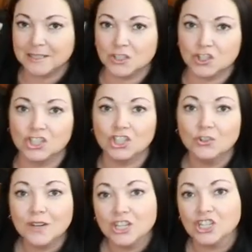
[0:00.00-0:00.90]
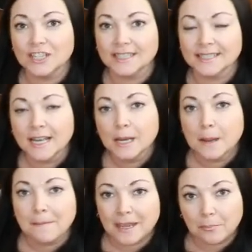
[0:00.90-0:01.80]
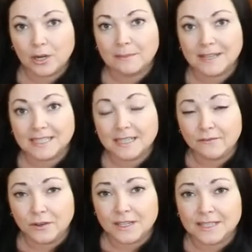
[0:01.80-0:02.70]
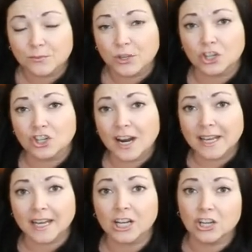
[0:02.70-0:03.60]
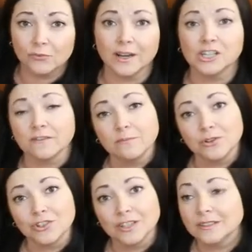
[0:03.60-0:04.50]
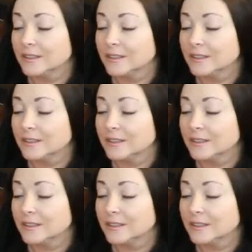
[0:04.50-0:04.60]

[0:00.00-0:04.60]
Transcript: because those two inches make a pretty big difference when you're trying to get a good range of motion.